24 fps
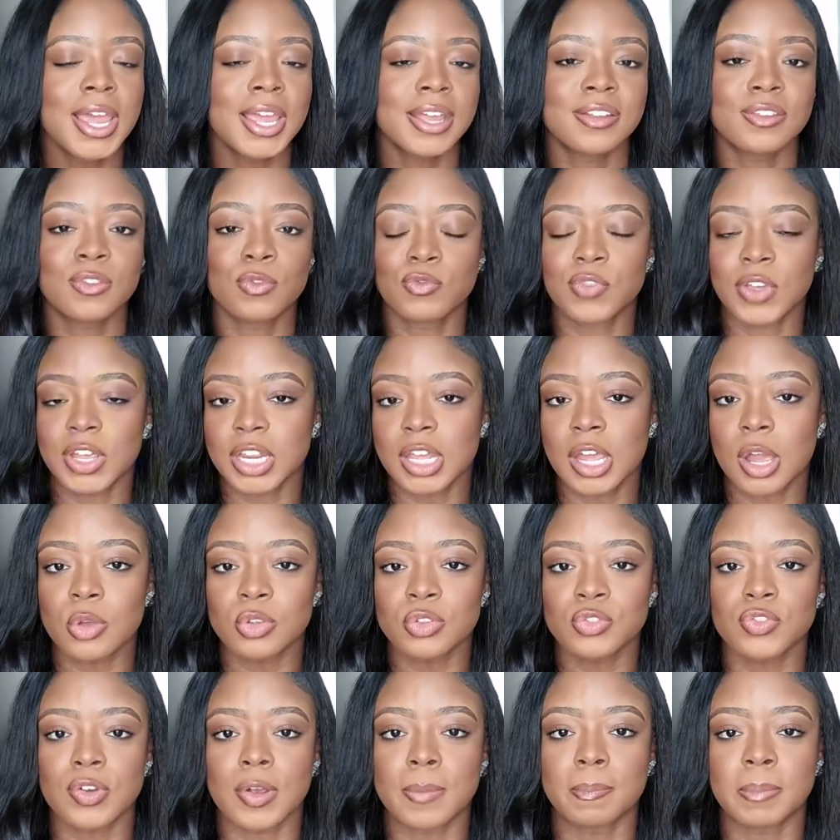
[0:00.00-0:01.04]
It's
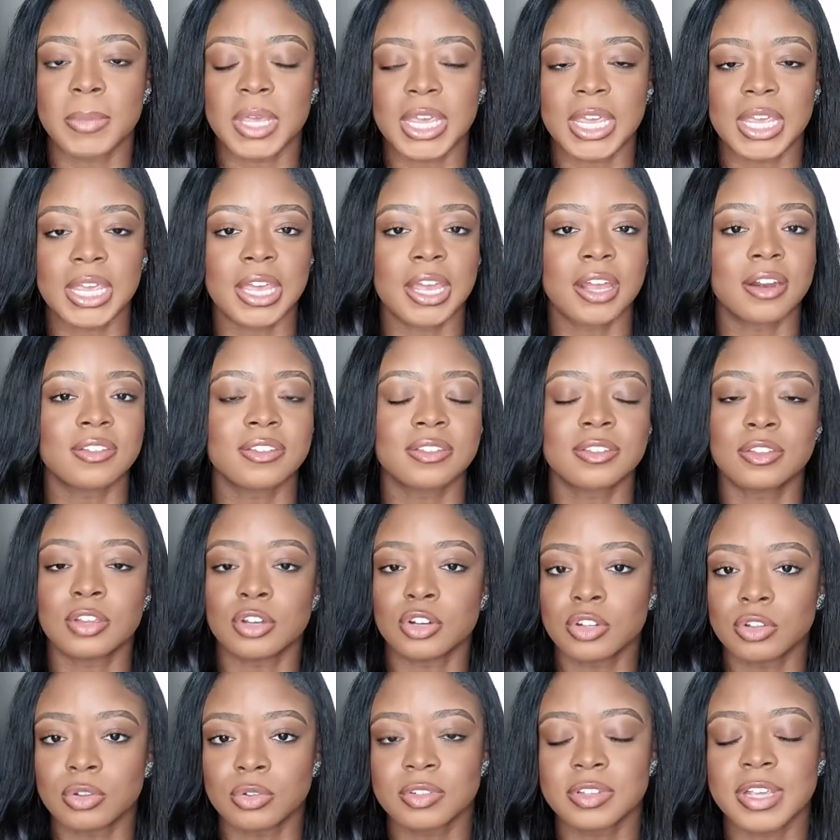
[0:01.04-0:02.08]
videos from me, it's
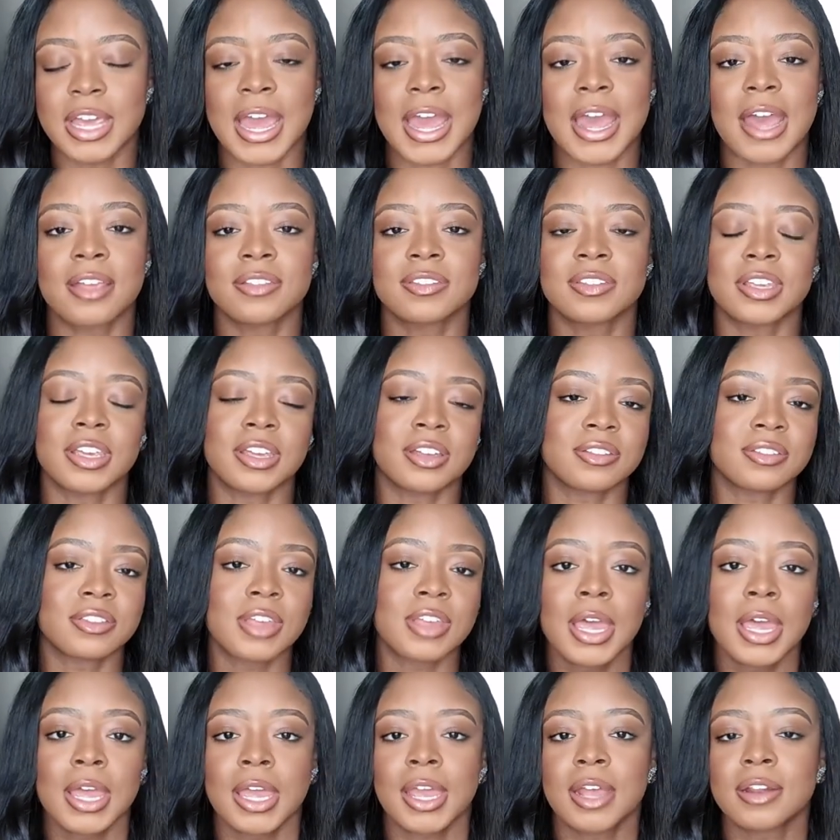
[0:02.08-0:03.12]
to-do tasks,
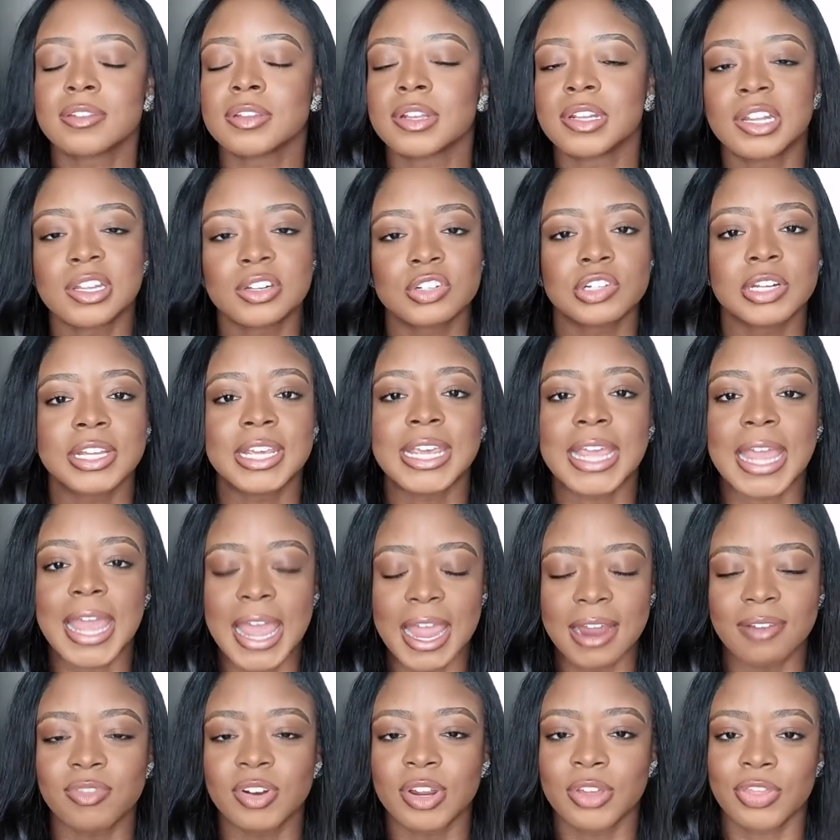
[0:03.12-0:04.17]
it's literally
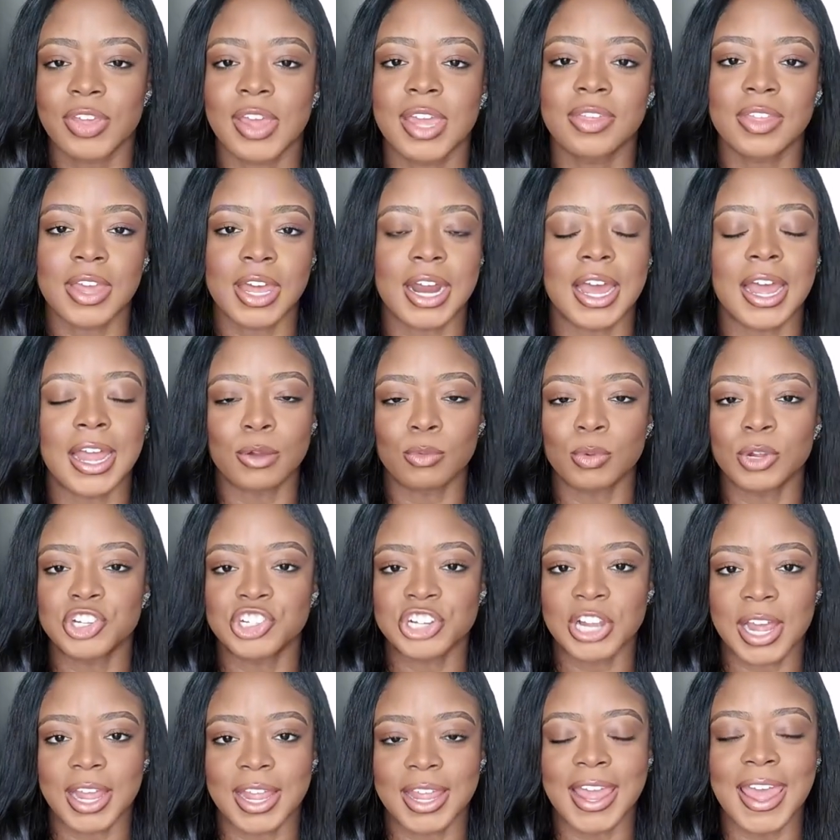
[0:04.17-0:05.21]
everything that I wish
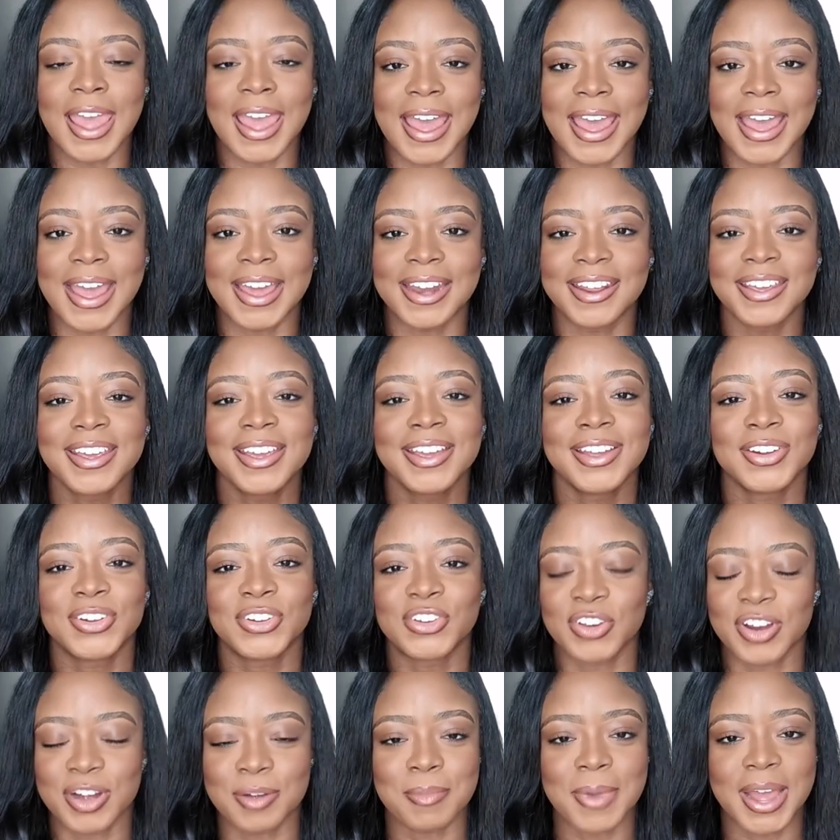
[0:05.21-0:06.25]
I had
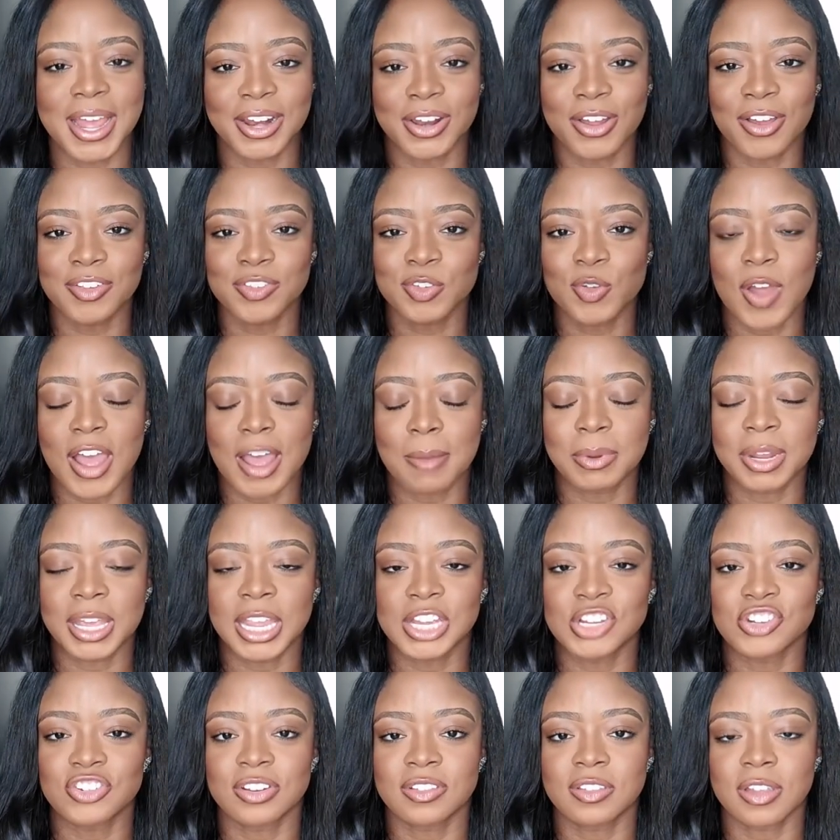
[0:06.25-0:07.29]
during my law school
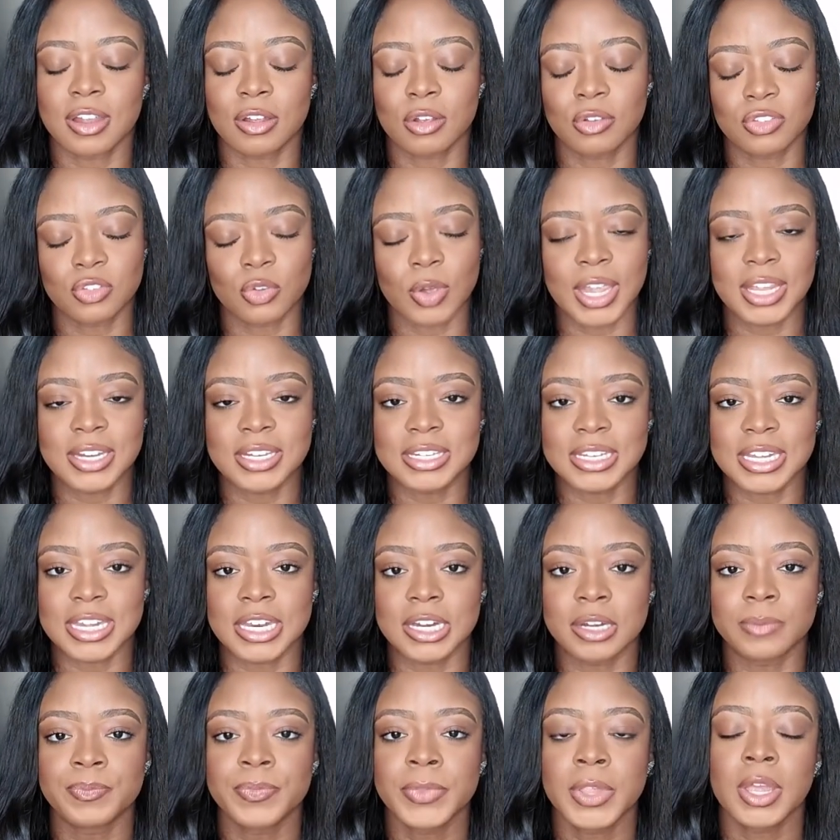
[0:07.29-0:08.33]
application cycle. So I
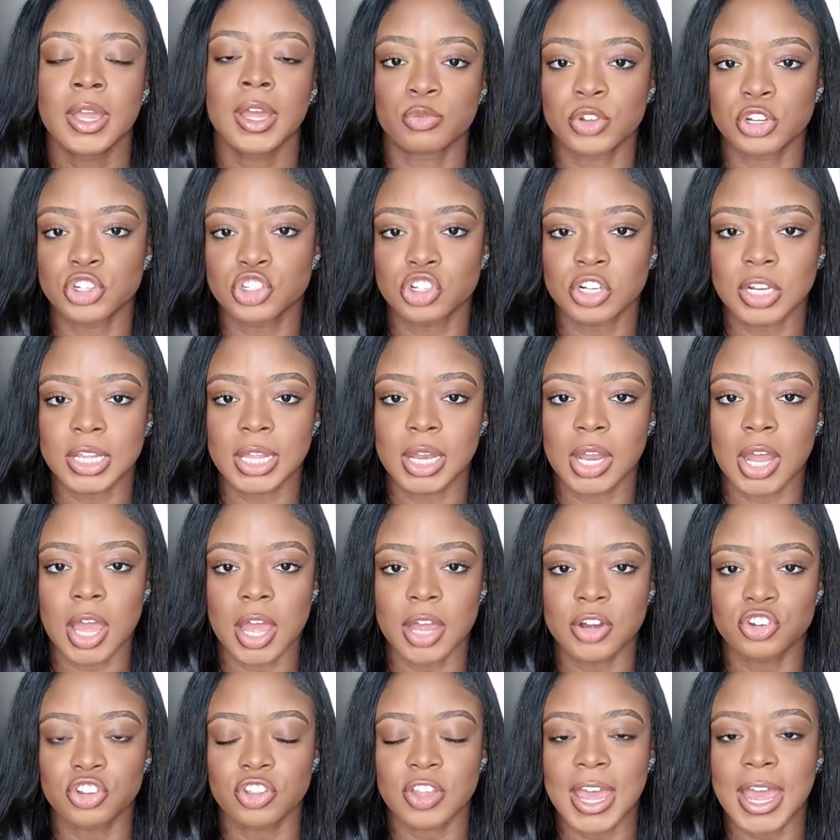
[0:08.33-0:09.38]
did officially
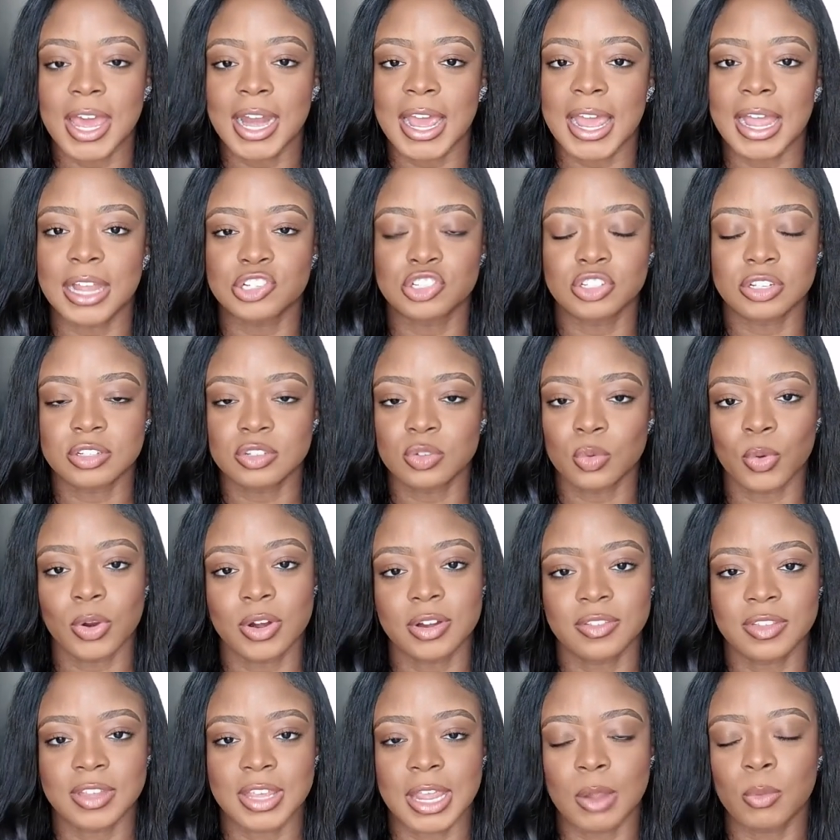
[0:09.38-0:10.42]
launch that actually
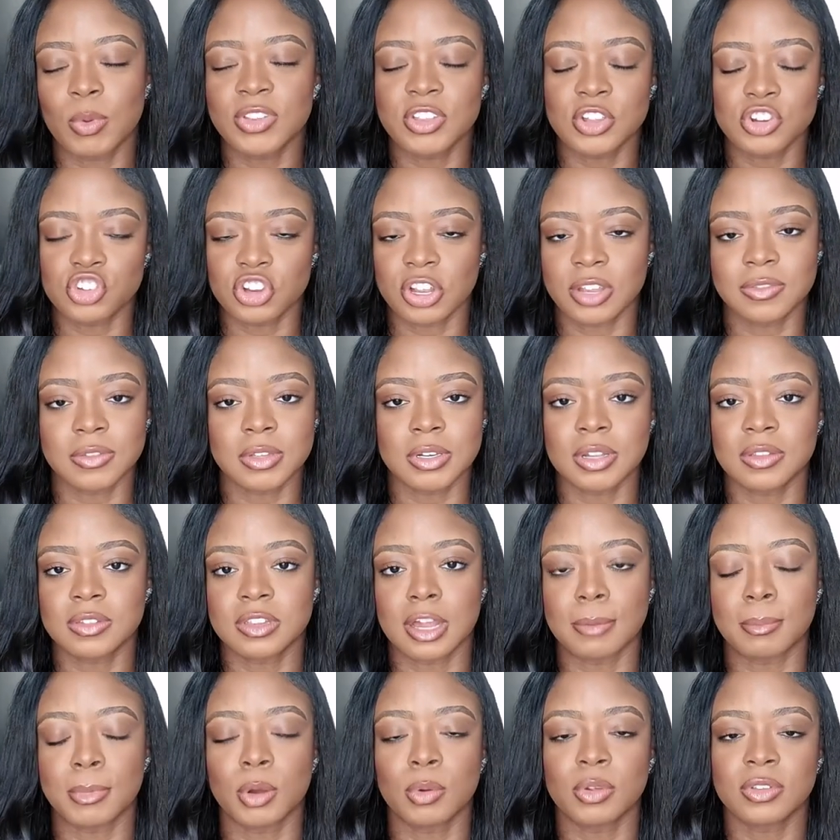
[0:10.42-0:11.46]
it wasn't just in
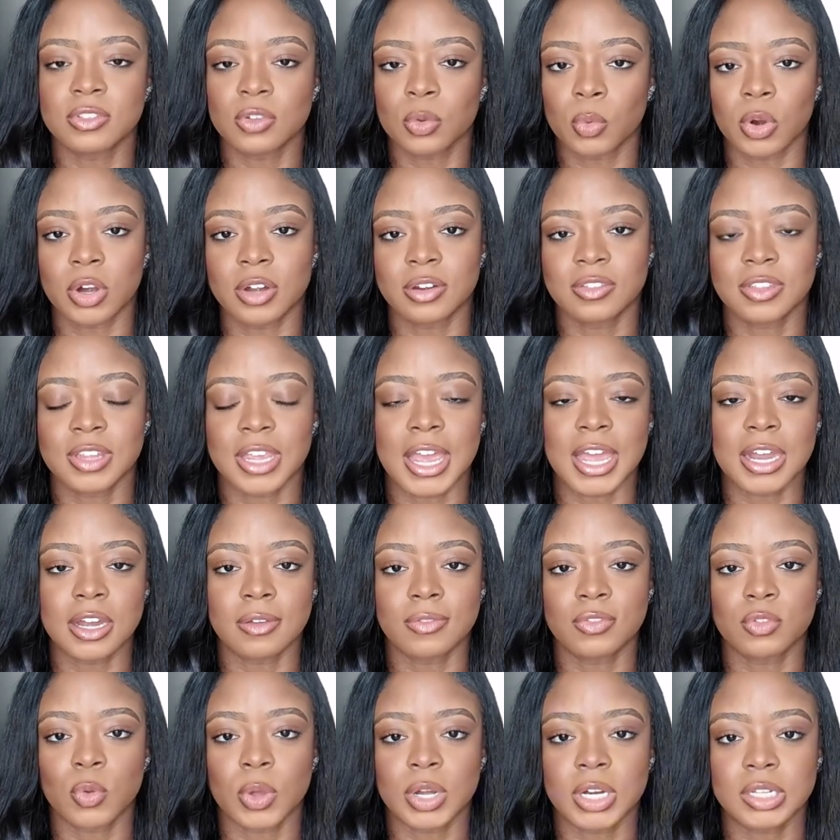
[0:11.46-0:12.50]
December, it was towards the end
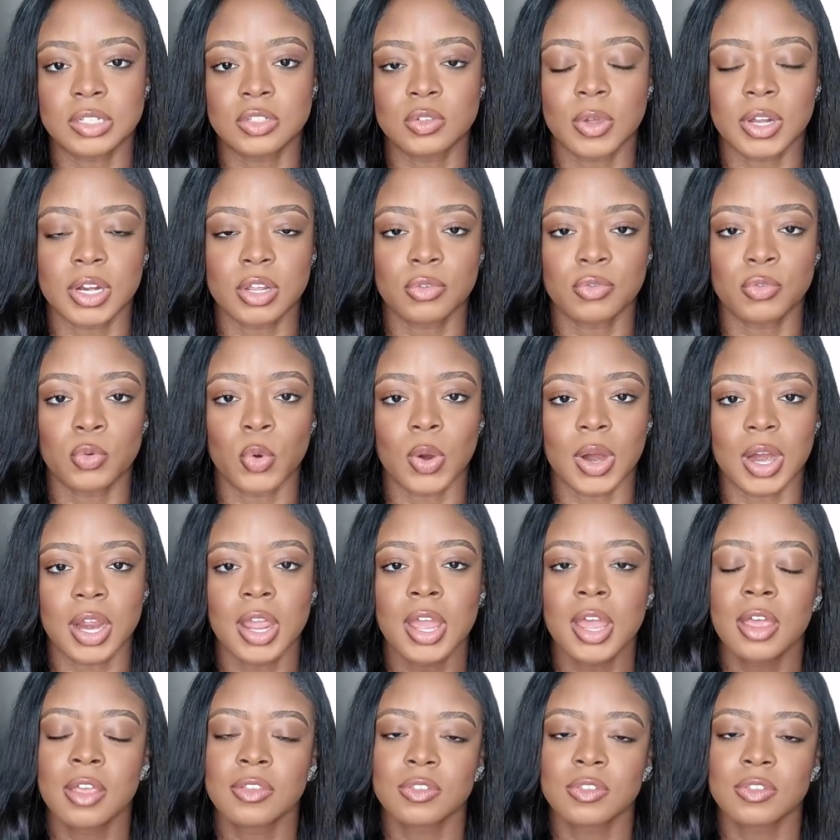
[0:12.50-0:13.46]
of 2024.